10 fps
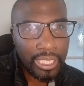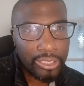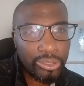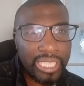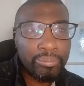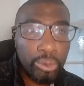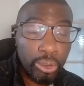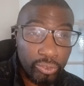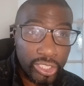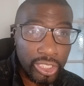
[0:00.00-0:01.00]
And you'll get
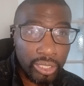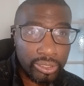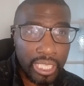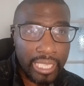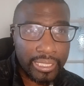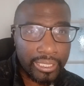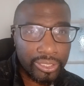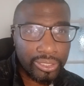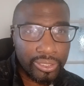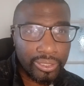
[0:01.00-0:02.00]
more videos like
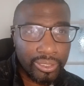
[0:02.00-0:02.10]
this.